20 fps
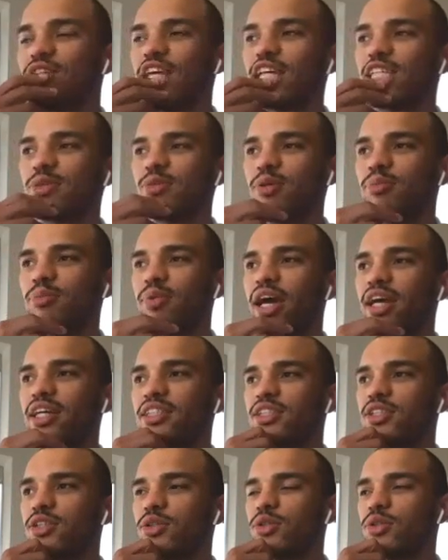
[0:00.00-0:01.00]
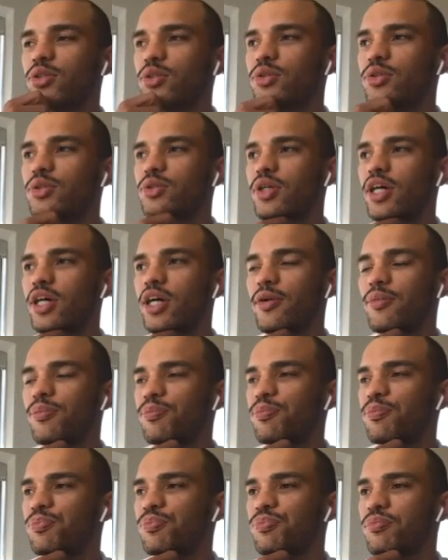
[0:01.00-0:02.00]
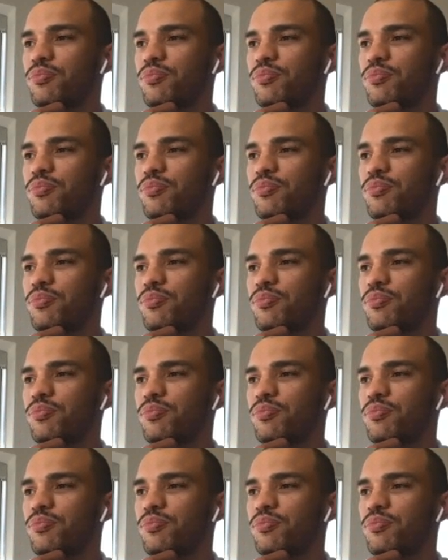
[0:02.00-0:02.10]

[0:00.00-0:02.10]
takes me back to,